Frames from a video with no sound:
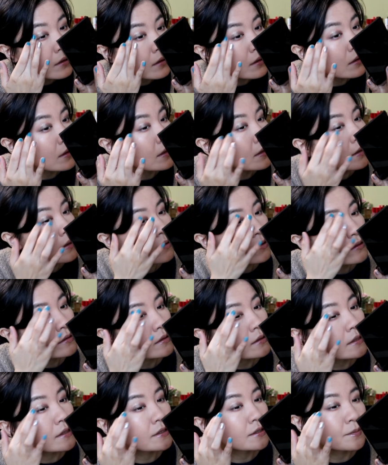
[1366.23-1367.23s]
This
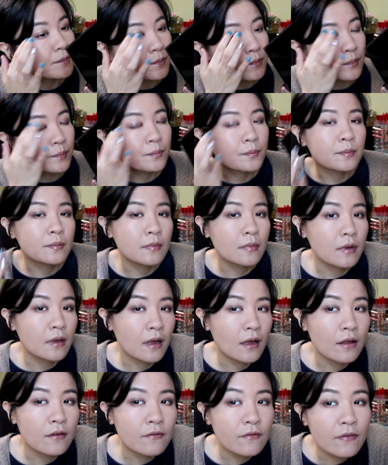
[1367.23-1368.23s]
is
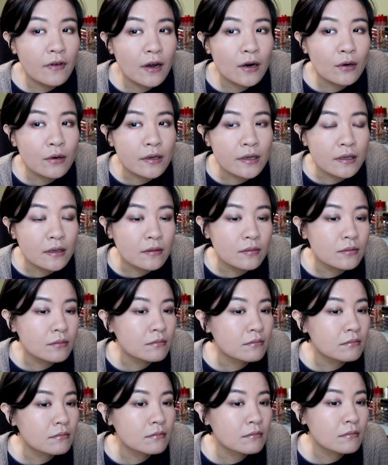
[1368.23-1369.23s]
a very
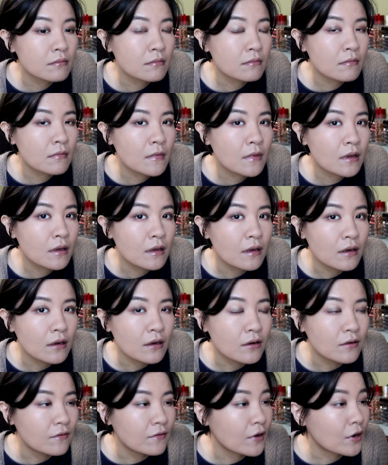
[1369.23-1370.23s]

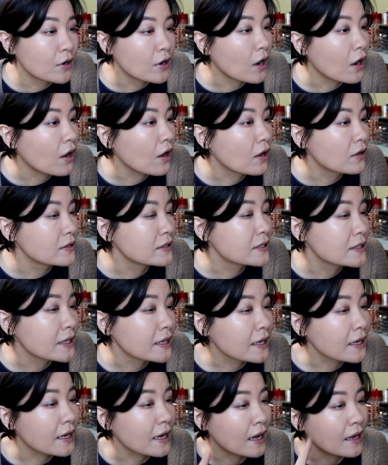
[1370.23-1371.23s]
holiday
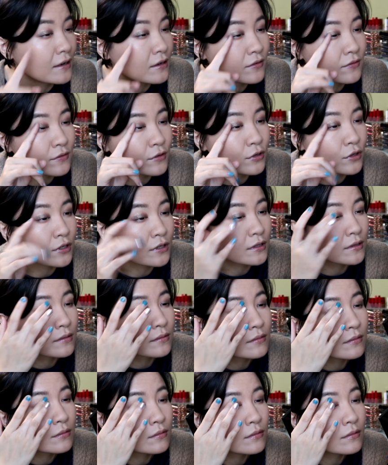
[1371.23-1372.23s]
kind of look,
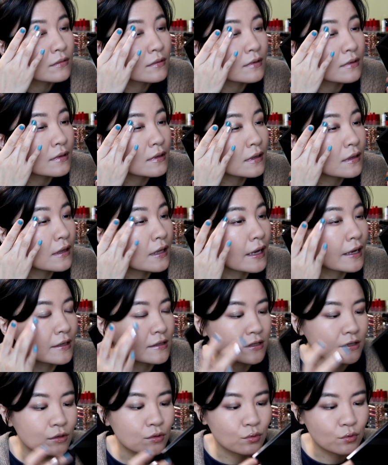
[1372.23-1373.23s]
like
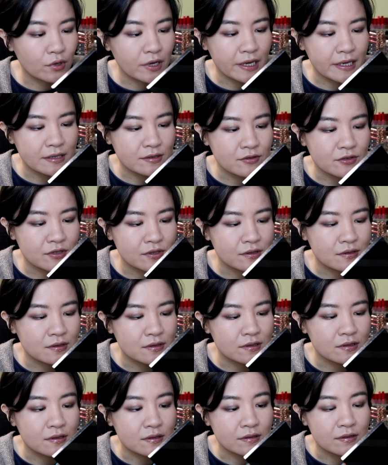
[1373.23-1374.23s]
the greens,
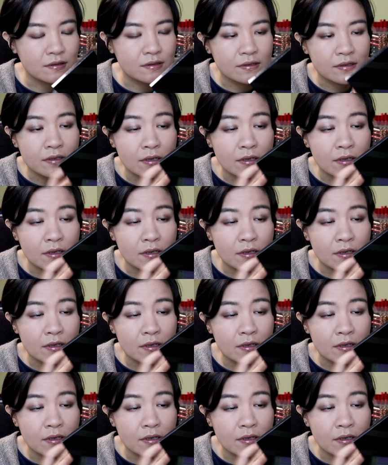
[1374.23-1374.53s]
the